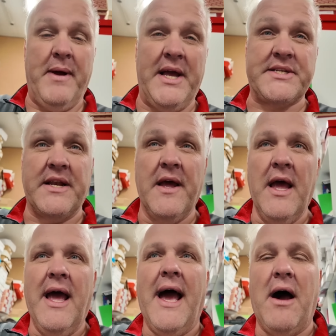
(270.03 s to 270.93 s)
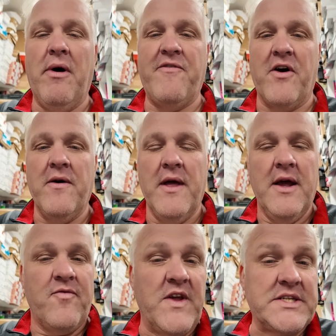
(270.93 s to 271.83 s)
bays in. However,
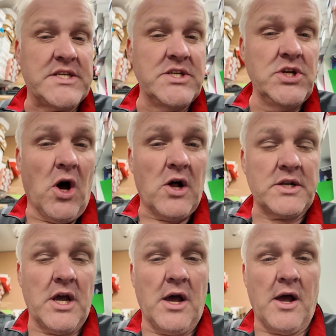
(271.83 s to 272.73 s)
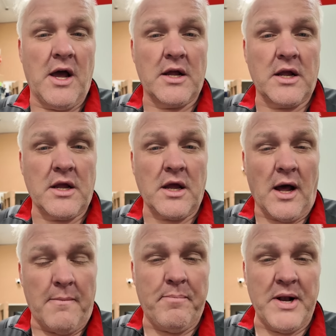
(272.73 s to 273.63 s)
this is not a
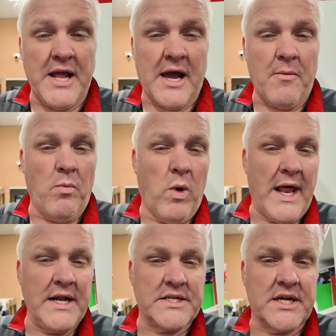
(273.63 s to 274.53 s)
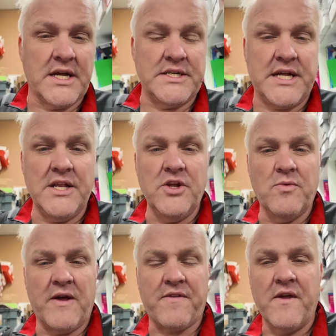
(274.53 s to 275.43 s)
company I'm willing to continue
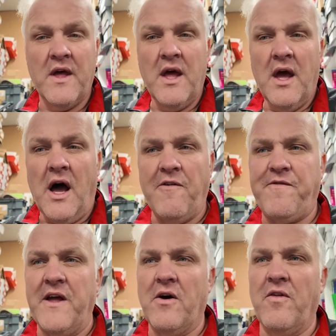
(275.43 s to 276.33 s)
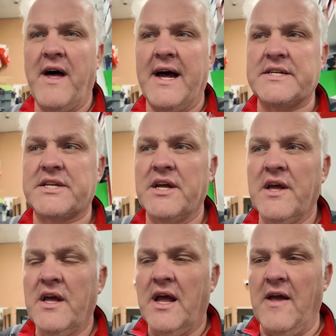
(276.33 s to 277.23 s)
with. I feel that
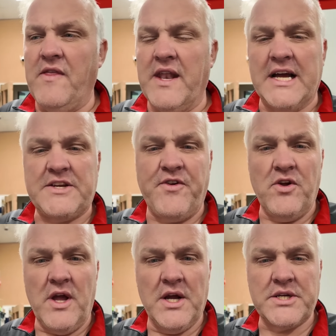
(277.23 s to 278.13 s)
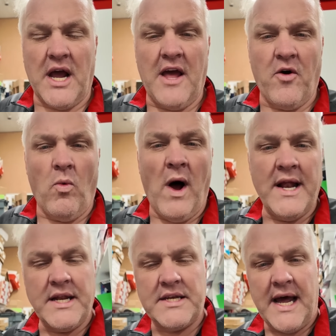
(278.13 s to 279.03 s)
in the next few years I either
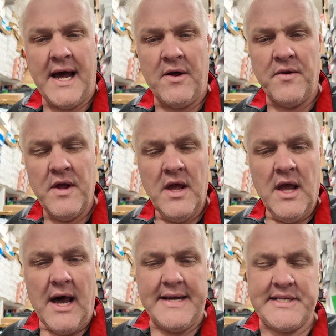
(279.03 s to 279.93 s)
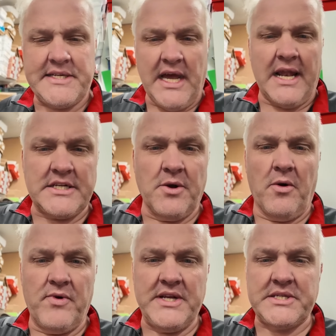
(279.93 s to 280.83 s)
wind it down, I sell it to
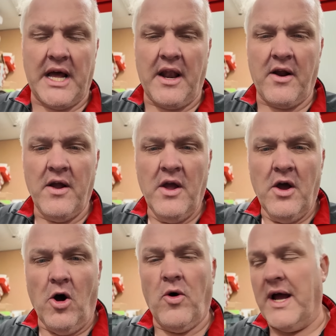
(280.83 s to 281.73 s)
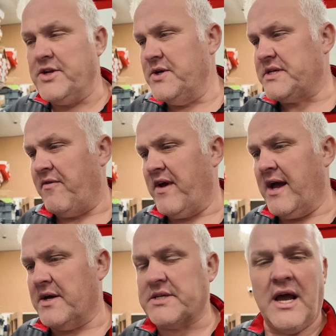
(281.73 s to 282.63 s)
a reseller, or I do something
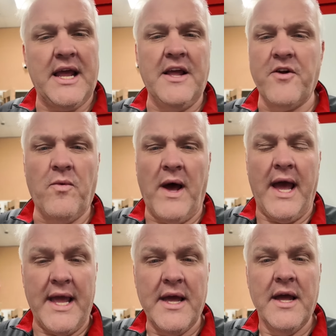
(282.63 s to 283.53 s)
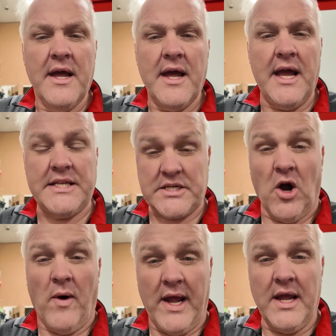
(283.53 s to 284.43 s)
else. Either way, it's
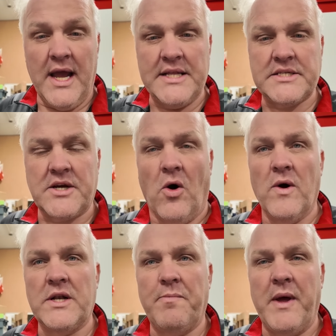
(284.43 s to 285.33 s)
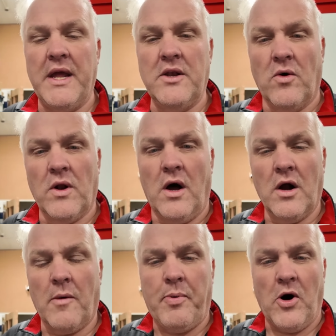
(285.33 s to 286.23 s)
going to be no
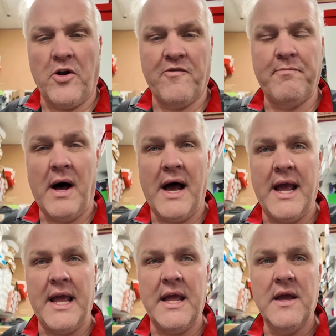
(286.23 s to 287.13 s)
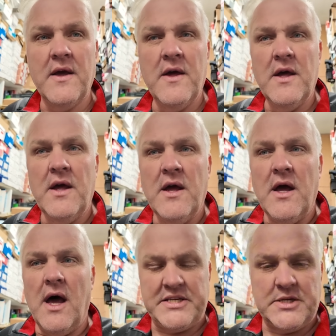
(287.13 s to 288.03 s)
longer part of my
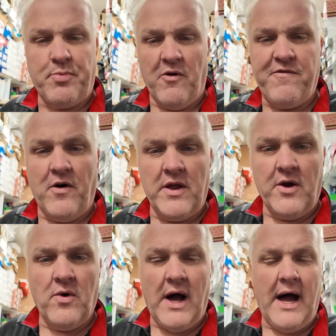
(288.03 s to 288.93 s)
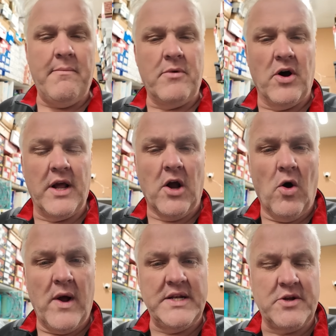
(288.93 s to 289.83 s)
business portfolio. I'm going to
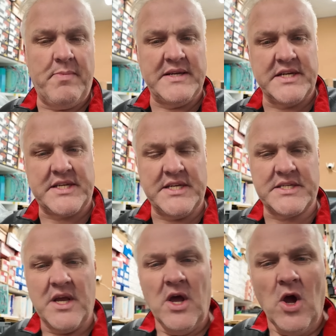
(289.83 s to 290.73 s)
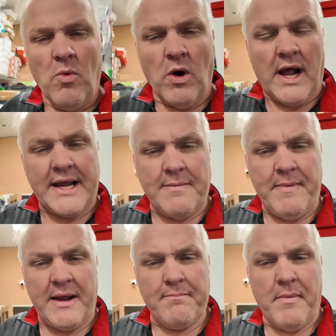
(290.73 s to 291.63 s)
go into businesses where I can
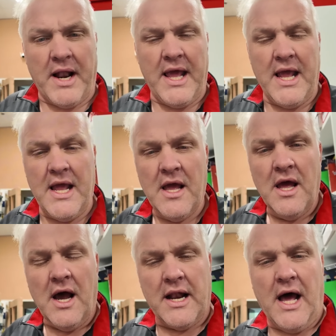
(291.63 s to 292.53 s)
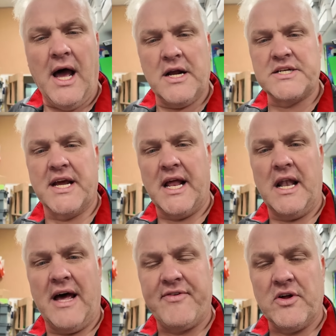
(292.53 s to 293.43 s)
make money at a higher ticket
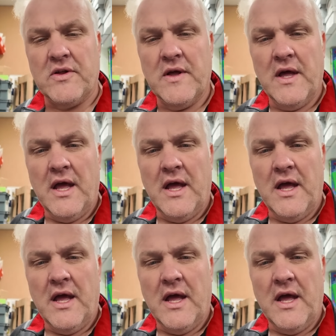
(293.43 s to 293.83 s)
level